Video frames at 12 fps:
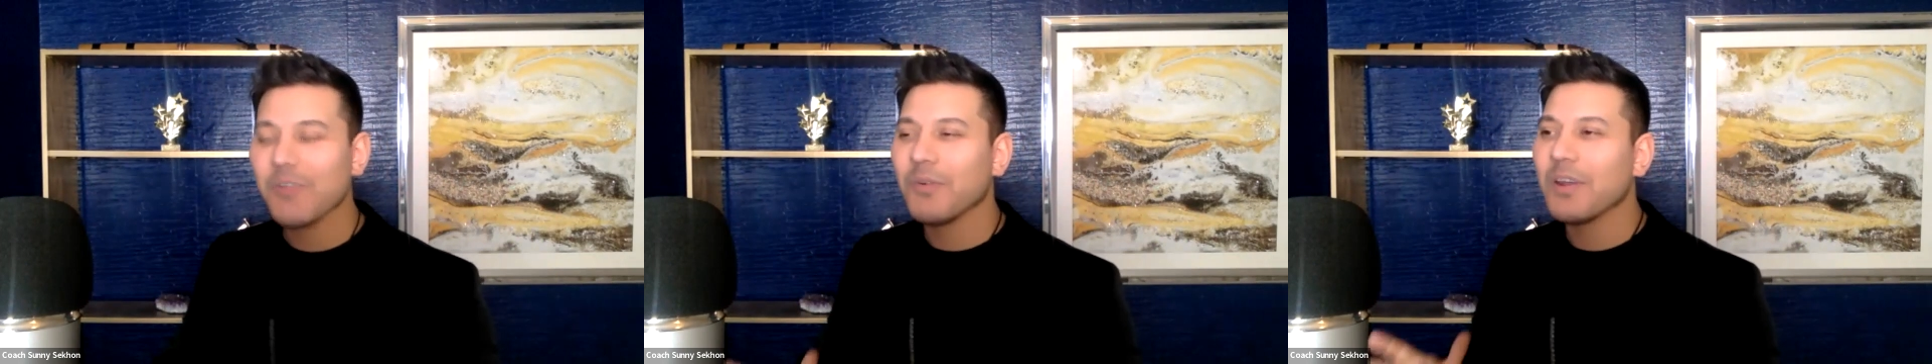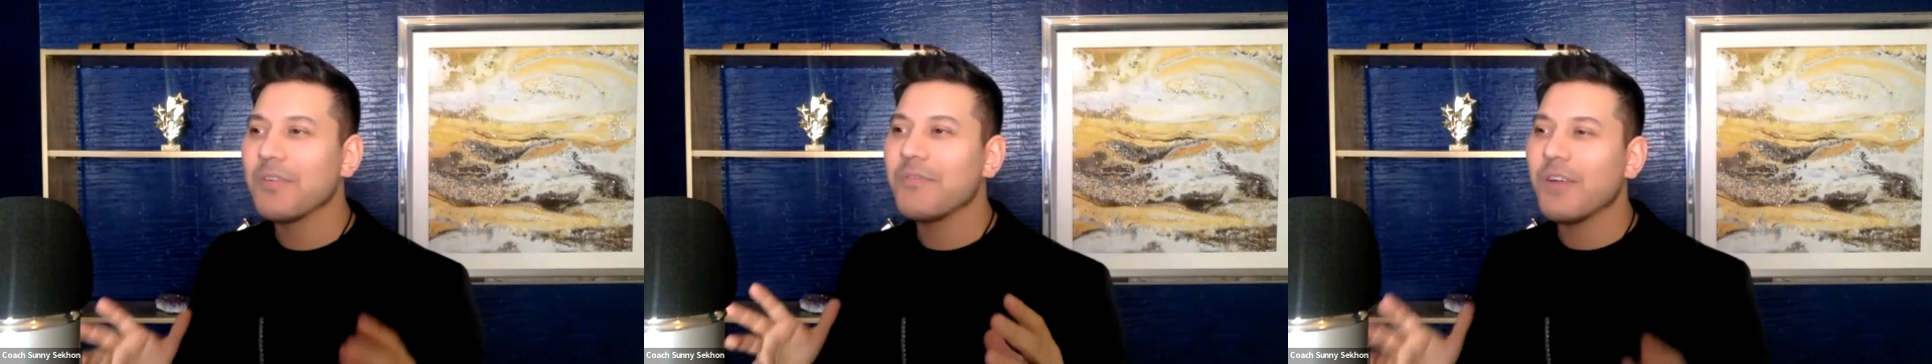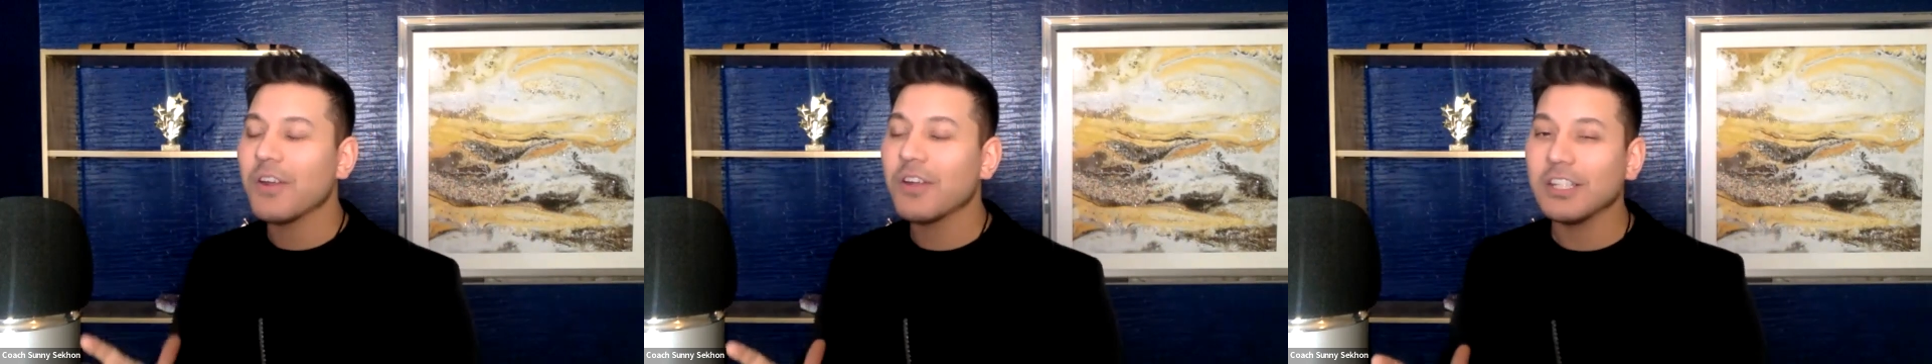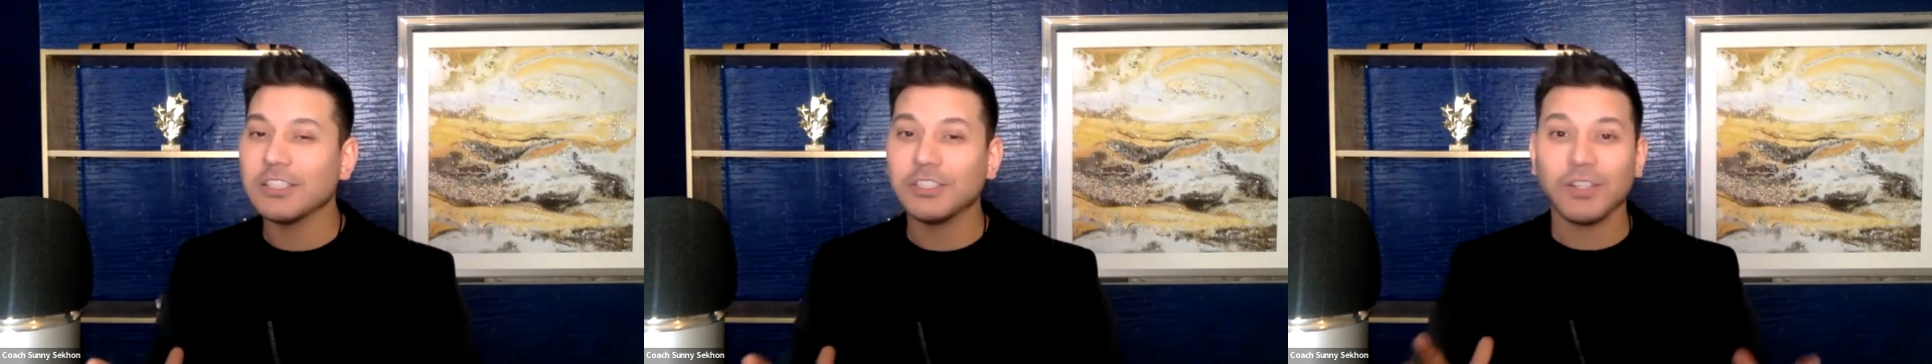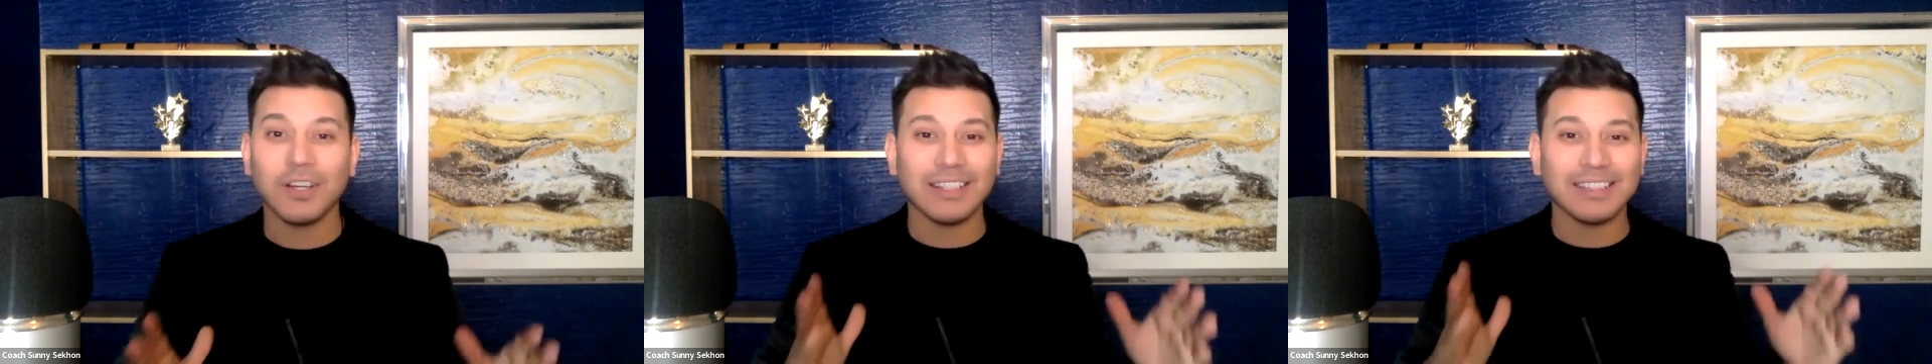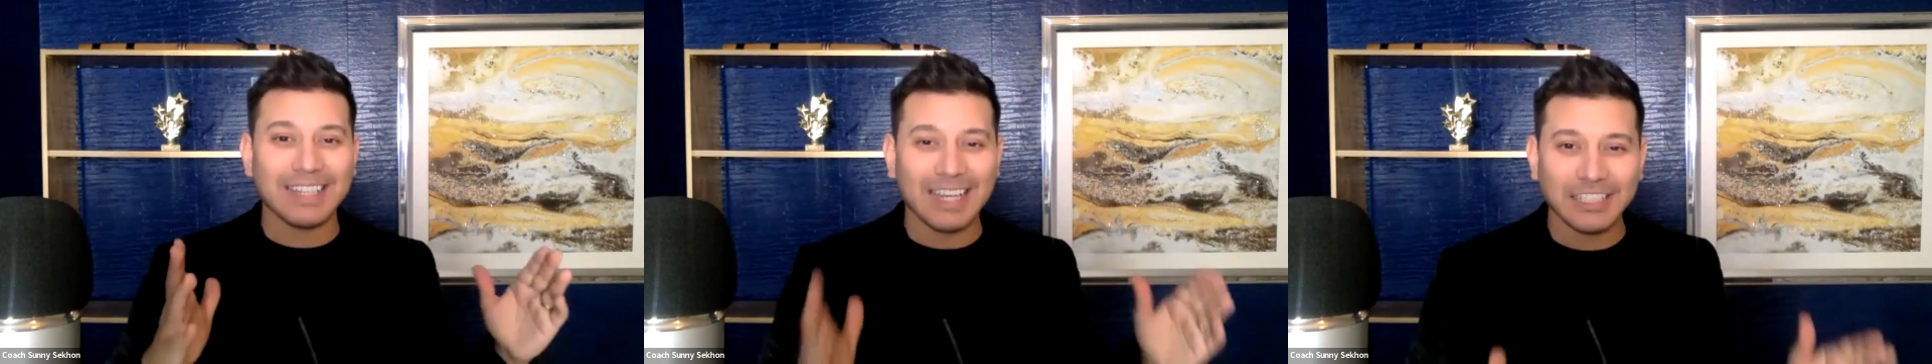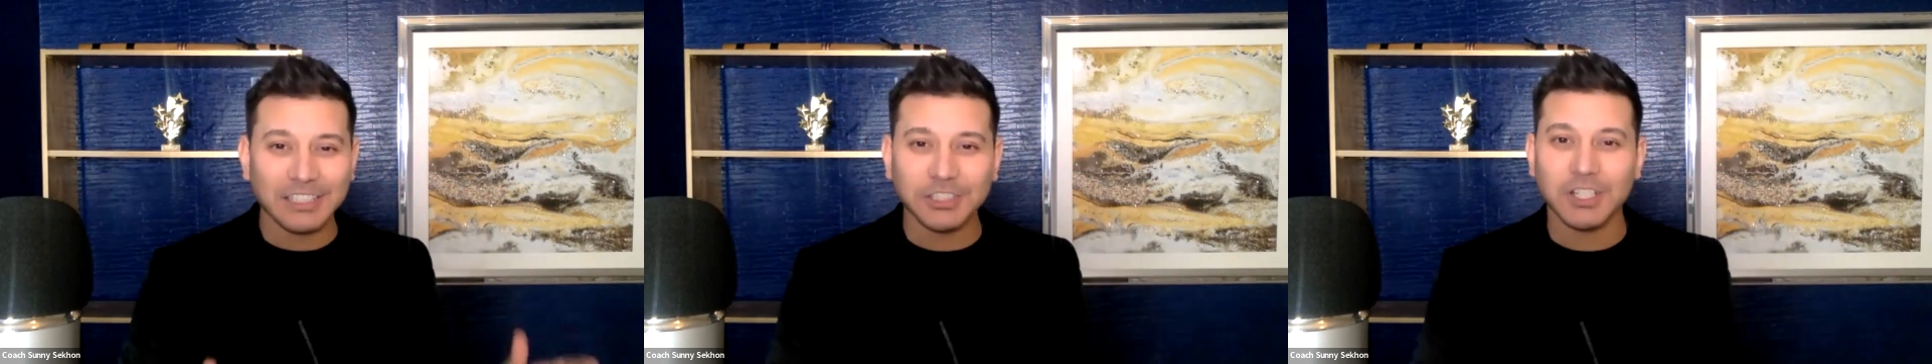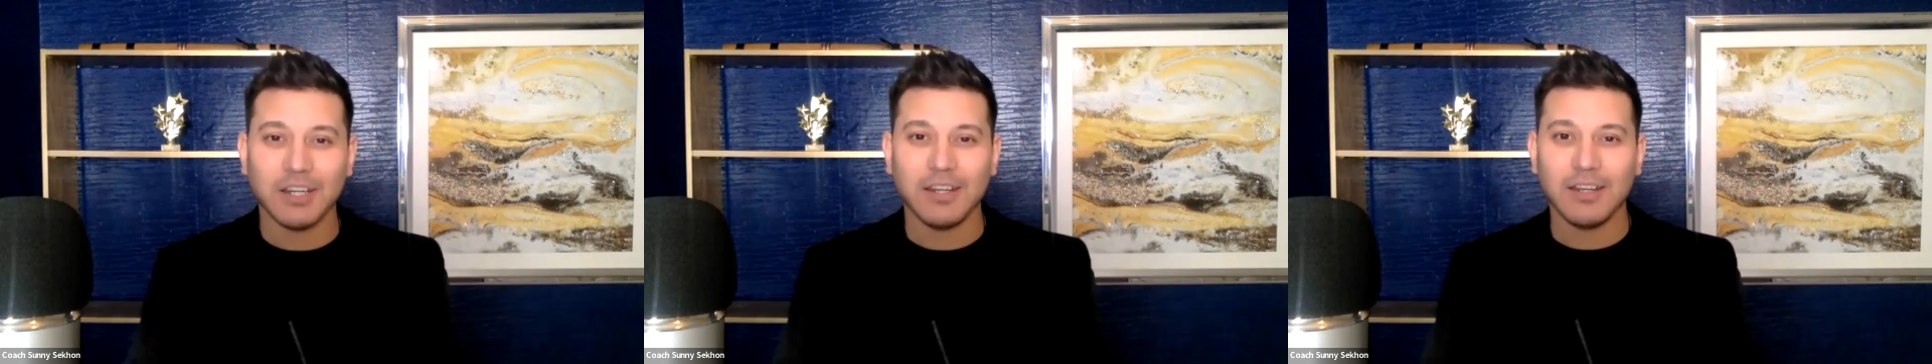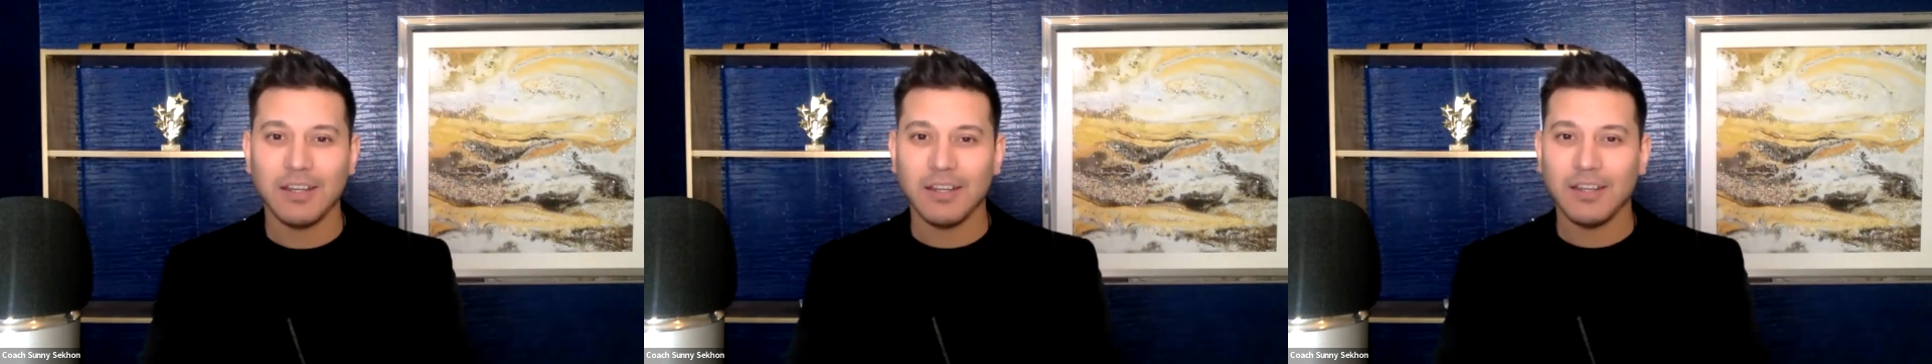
We want to focus your attention.